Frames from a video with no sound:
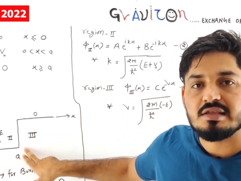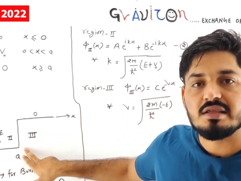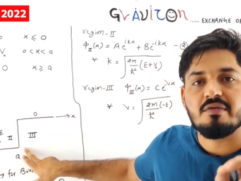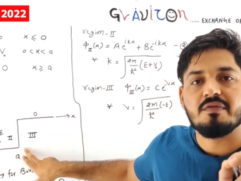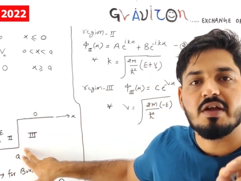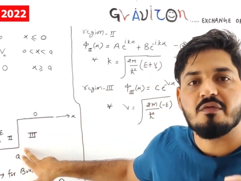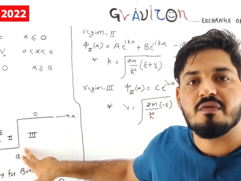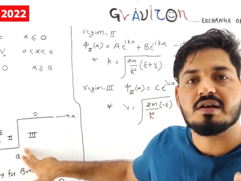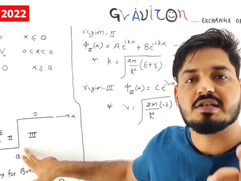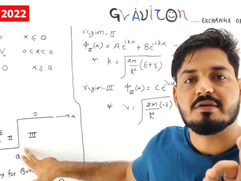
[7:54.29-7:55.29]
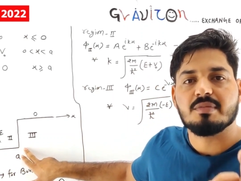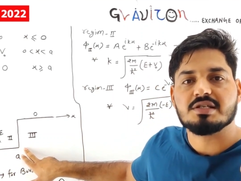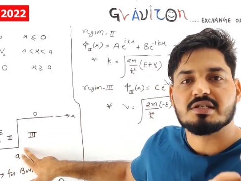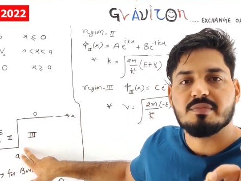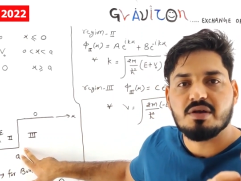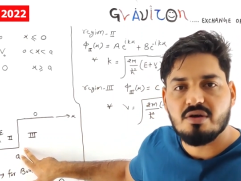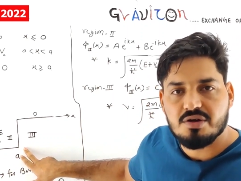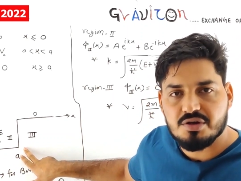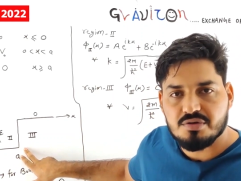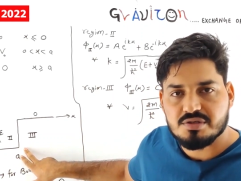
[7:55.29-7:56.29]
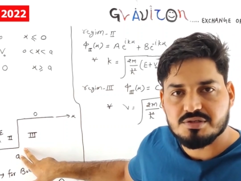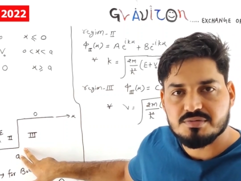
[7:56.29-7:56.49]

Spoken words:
the wave function must be continuous.